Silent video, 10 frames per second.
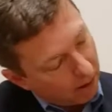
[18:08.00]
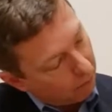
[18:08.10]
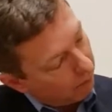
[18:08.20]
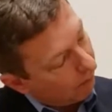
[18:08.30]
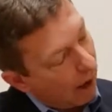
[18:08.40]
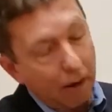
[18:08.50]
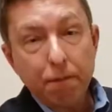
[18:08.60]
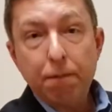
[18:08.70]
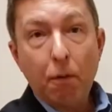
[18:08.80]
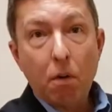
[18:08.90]
we've got
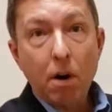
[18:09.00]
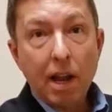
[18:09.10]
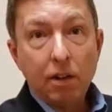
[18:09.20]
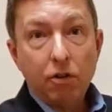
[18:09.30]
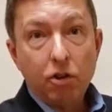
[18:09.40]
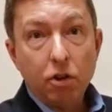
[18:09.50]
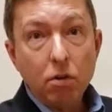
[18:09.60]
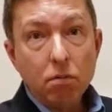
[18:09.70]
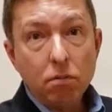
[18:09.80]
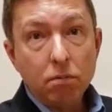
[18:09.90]
4 and
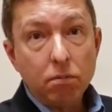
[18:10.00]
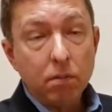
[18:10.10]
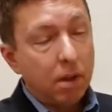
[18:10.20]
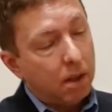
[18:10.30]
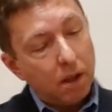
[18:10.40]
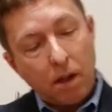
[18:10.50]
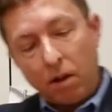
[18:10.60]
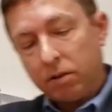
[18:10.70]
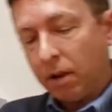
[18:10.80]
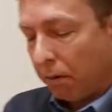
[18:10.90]
2. So